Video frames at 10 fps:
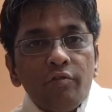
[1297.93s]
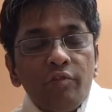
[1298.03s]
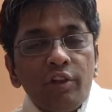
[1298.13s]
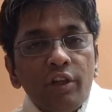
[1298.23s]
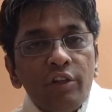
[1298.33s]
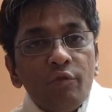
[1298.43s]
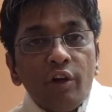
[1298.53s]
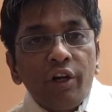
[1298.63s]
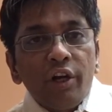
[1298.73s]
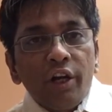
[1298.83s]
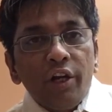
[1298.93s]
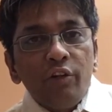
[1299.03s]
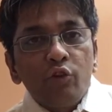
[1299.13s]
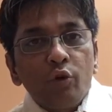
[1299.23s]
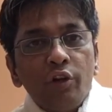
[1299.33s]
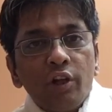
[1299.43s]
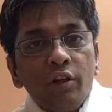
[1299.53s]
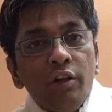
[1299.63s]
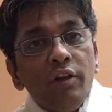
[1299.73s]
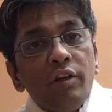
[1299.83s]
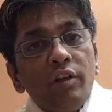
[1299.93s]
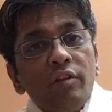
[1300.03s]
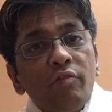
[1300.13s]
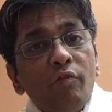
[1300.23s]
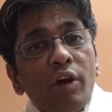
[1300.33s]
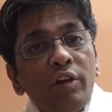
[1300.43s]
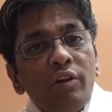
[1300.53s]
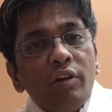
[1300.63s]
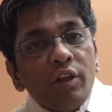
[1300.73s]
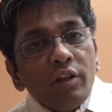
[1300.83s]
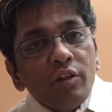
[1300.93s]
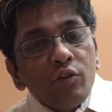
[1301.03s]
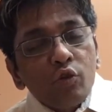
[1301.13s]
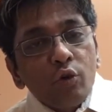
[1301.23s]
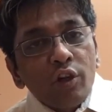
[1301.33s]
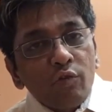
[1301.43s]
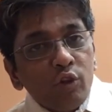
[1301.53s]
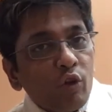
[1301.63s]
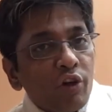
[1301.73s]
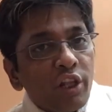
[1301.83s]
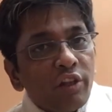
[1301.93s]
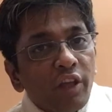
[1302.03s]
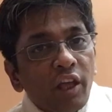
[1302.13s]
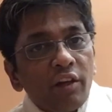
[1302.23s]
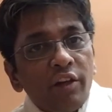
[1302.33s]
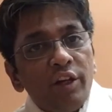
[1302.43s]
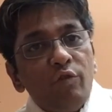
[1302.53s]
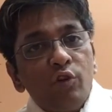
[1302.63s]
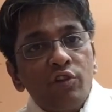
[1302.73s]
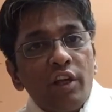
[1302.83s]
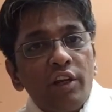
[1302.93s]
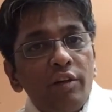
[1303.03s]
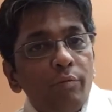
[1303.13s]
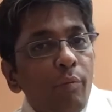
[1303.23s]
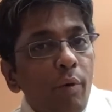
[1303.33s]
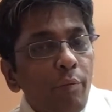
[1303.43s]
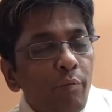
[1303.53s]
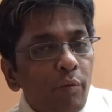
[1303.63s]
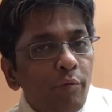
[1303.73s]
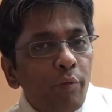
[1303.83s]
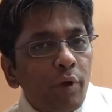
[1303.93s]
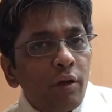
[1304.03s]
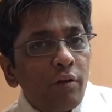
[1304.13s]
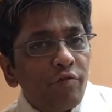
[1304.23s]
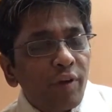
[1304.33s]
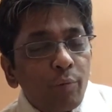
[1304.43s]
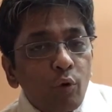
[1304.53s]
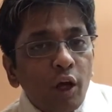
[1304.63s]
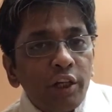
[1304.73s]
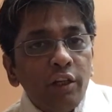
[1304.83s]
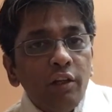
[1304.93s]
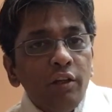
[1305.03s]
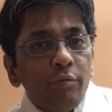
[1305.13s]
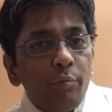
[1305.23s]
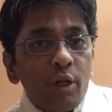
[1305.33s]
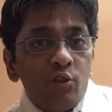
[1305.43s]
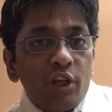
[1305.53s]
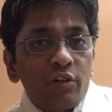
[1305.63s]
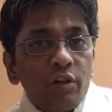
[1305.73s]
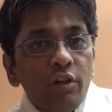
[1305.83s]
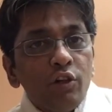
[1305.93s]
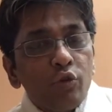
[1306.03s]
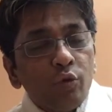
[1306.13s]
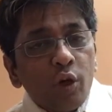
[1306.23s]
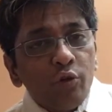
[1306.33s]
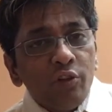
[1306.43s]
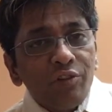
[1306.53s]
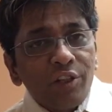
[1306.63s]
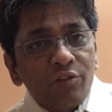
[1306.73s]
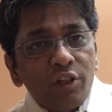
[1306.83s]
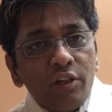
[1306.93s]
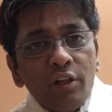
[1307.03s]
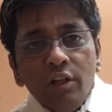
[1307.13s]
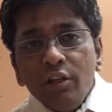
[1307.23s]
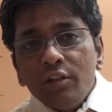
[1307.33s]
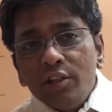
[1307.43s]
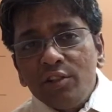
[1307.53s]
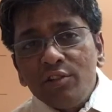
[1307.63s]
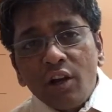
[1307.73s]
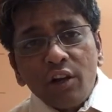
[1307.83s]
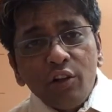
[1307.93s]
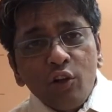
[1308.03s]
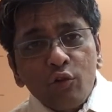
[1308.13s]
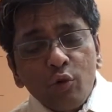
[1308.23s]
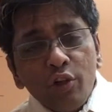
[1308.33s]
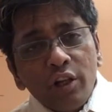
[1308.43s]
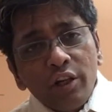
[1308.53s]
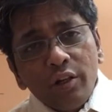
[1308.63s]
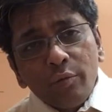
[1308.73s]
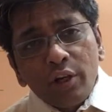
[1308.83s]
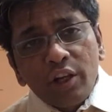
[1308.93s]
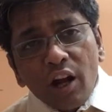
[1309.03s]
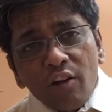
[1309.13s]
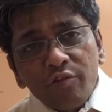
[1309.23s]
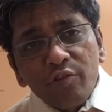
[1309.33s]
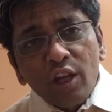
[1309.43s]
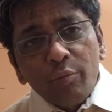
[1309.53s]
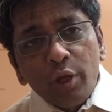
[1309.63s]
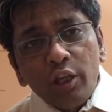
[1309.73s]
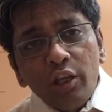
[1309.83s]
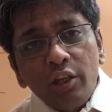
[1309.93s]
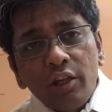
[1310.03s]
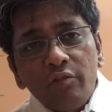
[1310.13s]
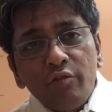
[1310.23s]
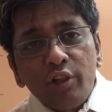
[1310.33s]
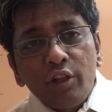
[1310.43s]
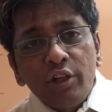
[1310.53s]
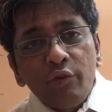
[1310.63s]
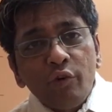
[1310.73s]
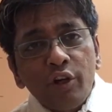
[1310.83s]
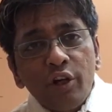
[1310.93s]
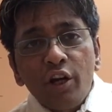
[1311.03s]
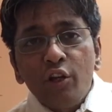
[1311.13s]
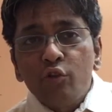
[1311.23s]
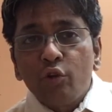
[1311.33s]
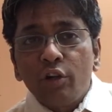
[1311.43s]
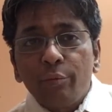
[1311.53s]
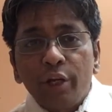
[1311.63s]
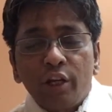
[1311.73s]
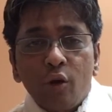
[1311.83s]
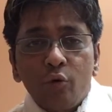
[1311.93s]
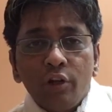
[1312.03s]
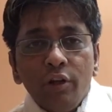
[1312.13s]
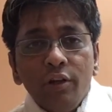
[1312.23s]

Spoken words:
with an inverted head and shoulder. One shoulder was already there, head was there in February budget 2016. This is another shoulder in a graph we are making, and with an inverted head and shoulder breakout,